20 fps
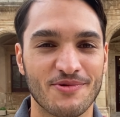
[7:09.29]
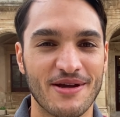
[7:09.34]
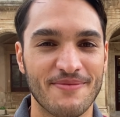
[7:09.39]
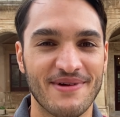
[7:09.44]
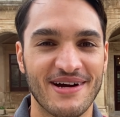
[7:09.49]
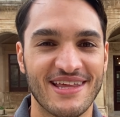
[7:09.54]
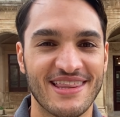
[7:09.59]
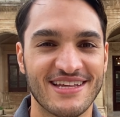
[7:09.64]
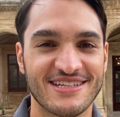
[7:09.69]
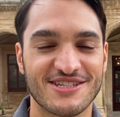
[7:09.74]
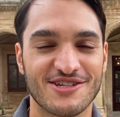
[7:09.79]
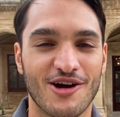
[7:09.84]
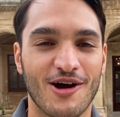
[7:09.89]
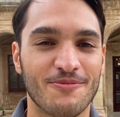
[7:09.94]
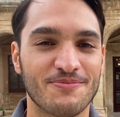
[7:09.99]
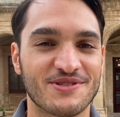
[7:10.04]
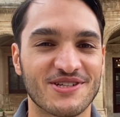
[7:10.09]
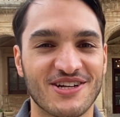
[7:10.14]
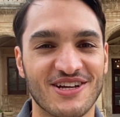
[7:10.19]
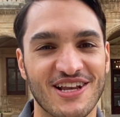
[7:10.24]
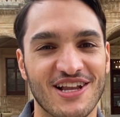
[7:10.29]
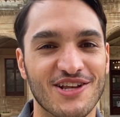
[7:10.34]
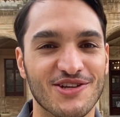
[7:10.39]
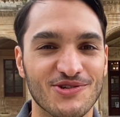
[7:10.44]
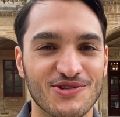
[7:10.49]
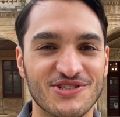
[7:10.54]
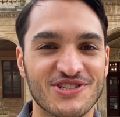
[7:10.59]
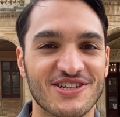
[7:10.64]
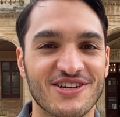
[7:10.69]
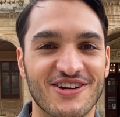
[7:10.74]
whereby there's an optical
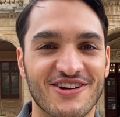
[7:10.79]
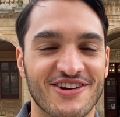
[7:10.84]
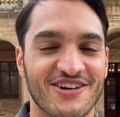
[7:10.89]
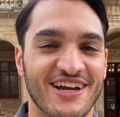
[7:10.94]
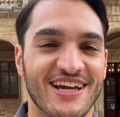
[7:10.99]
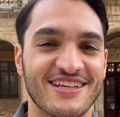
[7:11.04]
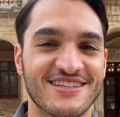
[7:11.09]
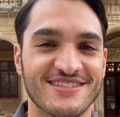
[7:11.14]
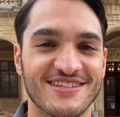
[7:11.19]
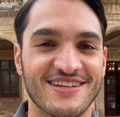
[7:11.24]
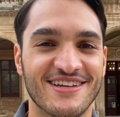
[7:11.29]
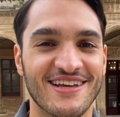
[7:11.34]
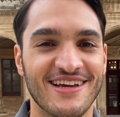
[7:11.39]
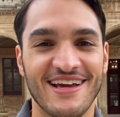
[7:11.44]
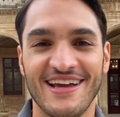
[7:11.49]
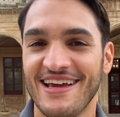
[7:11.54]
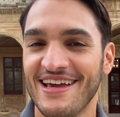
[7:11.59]
illusion created